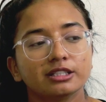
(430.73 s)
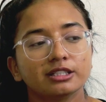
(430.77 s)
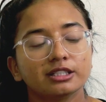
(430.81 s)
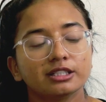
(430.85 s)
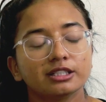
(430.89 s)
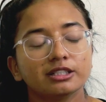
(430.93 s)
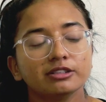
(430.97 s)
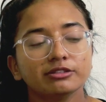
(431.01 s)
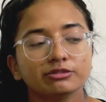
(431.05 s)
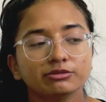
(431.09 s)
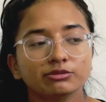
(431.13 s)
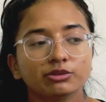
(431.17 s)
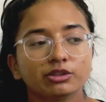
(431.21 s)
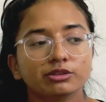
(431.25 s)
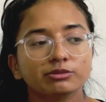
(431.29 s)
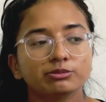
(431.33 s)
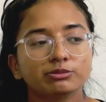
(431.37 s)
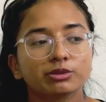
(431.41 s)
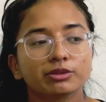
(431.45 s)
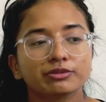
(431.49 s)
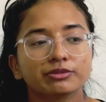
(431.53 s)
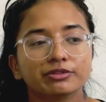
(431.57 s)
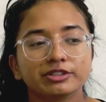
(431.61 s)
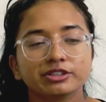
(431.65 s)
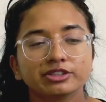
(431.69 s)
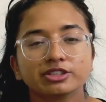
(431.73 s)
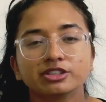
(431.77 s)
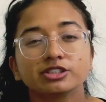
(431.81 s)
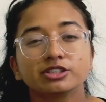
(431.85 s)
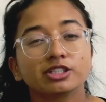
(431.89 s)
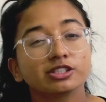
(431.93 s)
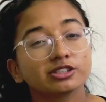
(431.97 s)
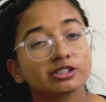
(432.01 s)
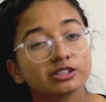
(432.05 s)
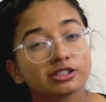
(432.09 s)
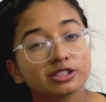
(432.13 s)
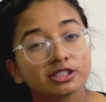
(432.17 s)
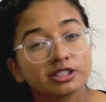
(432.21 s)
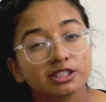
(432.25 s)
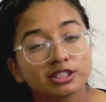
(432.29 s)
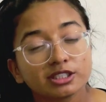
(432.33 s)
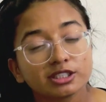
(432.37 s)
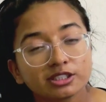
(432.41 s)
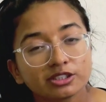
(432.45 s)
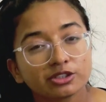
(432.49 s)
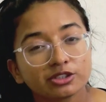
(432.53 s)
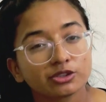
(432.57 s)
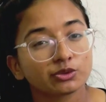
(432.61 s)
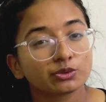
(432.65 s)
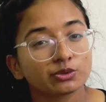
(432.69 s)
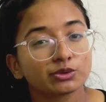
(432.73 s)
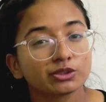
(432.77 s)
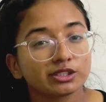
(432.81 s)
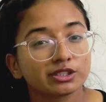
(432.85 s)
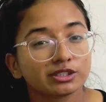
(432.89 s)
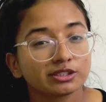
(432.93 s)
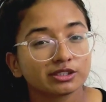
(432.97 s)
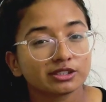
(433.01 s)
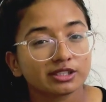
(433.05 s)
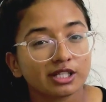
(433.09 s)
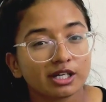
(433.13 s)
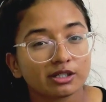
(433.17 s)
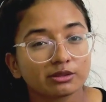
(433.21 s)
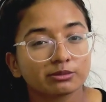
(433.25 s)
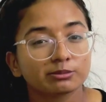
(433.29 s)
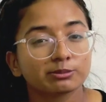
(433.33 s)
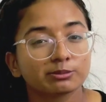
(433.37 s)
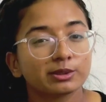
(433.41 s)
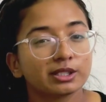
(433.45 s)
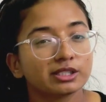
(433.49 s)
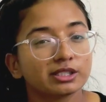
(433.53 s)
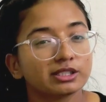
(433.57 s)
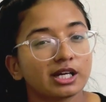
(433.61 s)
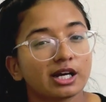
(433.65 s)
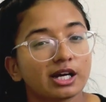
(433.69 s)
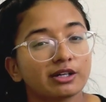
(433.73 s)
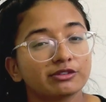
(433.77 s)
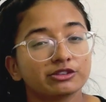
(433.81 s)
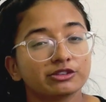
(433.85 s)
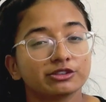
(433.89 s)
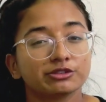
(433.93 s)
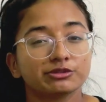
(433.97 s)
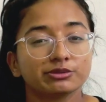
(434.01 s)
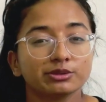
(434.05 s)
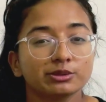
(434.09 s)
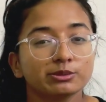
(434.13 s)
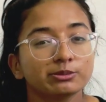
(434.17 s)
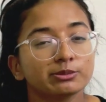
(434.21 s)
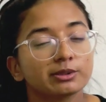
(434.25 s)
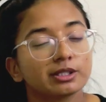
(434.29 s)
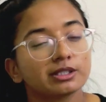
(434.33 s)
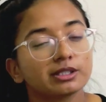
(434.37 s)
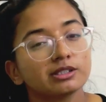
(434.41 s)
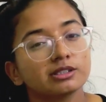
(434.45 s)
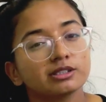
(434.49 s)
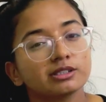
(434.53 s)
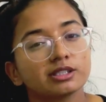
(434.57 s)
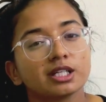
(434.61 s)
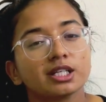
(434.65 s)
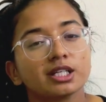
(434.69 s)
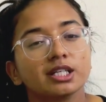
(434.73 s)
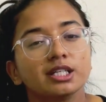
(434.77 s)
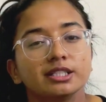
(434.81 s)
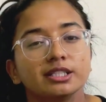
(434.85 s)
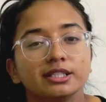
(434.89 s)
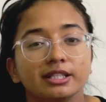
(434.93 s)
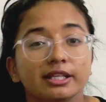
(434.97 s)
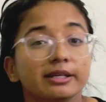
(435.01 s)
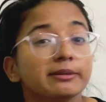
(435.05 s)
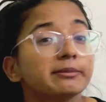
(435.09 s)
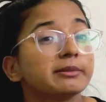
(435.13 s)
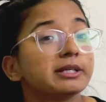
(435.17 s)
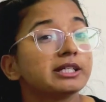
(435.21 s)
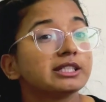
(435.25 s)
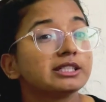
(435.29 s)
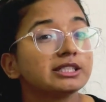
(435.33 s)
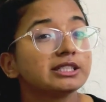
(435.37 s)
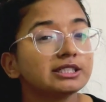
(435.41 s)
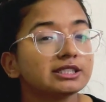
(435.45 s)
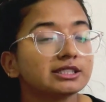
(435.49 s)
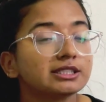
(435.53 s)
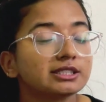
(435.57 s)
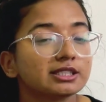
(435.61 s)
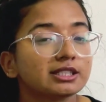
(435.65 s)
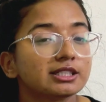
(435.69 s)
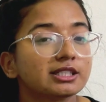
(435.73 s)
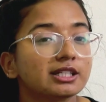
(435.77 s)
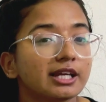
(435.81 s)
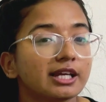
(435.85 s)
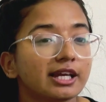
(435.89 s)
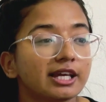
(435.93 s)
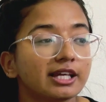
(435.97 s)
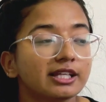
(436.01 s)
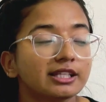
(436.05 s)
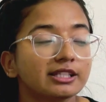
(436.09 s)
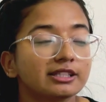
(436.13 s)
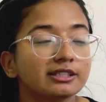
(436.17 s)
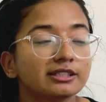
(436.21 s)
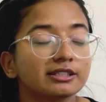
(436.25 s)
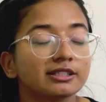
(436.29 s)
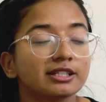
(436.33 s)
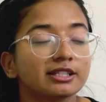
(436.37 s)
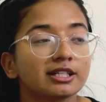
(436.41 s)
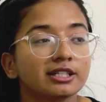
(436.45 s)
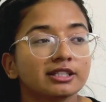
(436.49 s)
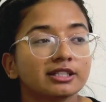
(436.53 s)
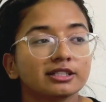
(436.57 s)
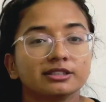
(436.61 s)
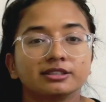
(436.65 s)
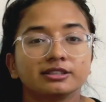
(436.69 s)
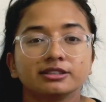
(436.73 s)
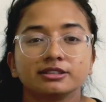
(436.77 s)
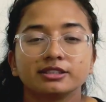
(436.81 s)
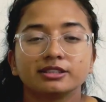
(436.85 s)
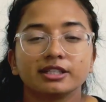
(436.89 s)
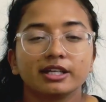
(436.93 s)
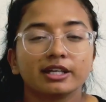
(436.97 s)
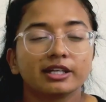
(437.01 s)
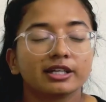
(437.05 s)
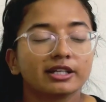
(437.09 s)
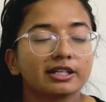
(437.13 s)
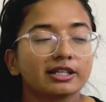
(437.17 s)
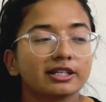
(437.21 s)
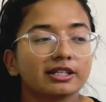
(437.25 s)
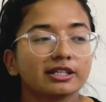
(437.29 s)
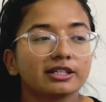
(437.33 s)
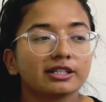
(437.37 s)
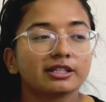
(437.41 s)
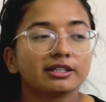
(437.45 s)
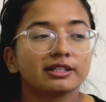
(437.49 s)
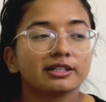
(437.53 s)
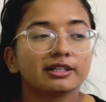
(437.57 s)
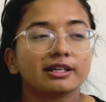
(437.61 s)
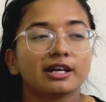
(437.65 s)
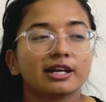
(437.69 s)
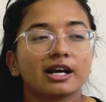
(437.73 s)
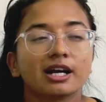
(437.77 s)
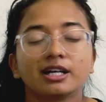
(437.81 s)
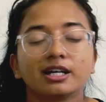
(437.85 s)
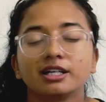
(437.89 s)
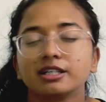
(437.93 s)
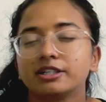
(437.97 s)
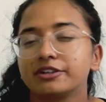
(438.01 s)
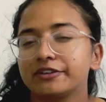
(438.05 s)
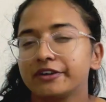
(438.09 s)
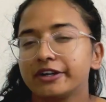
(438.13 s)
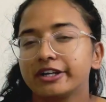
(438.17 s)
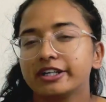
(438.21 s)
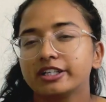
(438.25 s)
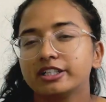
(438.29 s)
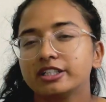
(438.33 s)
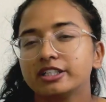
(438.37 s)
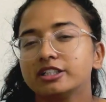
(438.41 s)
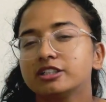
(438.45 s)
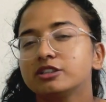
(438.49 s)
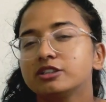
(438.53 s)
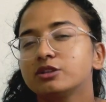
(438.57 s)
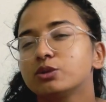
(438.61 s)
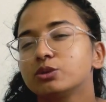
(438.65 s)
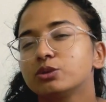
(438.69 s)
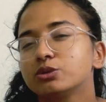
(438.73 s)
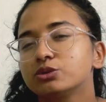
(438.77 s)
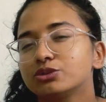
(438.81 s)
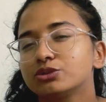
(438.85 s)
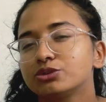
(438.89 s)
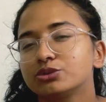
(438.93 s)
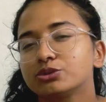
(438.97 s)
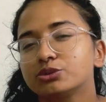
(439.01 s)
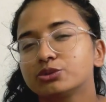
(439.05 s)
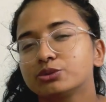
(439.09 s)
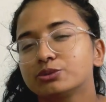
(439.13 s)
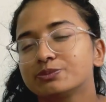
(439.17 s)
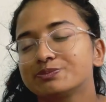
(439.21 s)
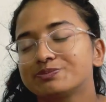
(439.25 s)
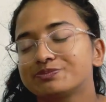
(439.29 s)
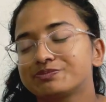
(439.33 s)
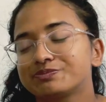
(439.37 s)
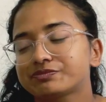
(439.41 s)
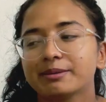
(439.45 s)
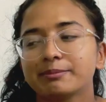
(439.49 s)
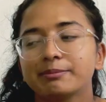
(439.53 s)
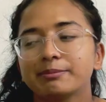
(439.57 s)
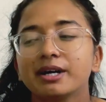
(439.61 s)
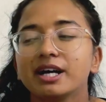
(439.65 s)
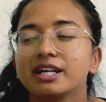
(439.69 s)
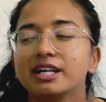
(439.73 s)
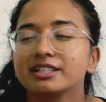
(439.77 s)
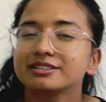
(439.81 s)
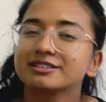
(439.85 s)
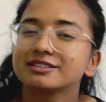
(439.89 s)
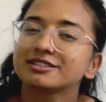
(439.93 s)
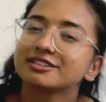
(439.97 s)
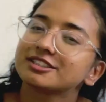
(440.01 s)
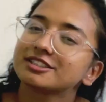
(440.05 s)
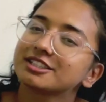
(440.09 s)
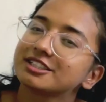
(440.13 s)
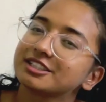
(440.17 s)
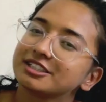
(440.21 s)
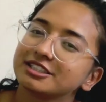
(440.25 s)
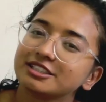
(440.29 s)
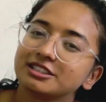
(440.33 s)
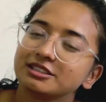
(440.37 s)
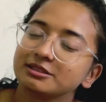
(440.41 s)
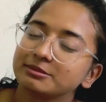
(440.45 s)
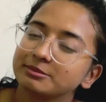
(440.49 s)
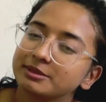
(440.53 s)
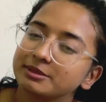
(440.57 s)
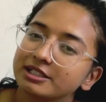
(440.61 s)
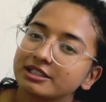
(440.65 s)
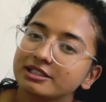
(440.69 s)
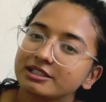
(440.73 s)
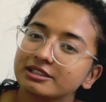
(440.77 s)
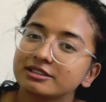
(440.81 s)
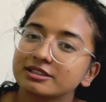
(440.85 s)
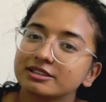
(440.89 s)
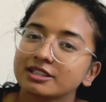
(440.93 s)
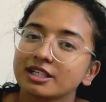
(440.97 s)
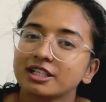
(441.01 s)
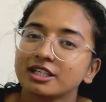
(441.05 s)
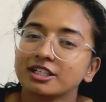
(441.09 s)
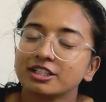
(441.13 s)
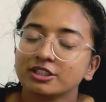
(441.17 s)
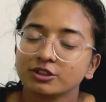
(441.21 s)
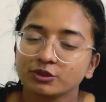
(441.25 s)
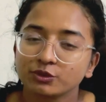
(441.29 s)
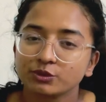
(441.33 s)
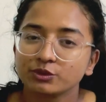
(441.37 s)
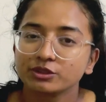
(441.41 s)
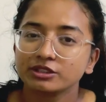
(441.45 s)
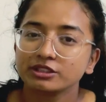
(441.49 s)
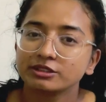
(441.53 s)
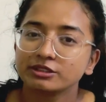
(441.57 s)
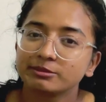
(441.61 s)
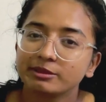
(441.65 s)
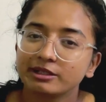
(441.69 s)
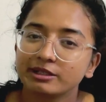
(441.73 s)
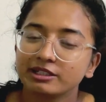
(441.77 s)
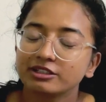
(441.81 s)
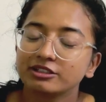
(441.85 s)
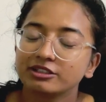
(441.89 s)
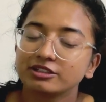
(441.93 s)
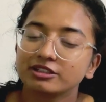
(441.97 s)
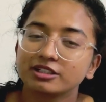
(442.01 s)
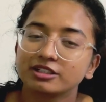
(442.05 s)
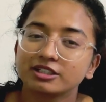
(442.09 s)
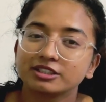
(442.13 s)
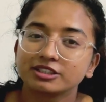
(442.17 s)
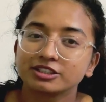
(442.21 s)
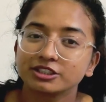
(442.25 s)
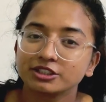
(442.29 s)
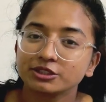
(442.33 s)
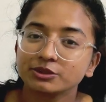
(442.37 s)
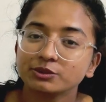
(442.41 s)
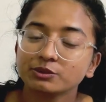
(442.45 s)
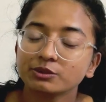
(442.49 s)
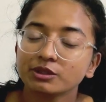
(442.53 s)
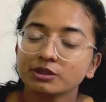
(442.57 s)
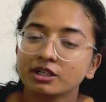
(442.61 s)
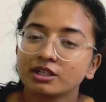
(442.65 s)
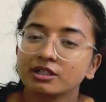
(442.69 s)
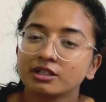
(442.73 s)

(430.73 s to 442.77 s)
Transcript: if one professor doesn't need students now, but after a few months they may need, and they rarely go through past emails to email you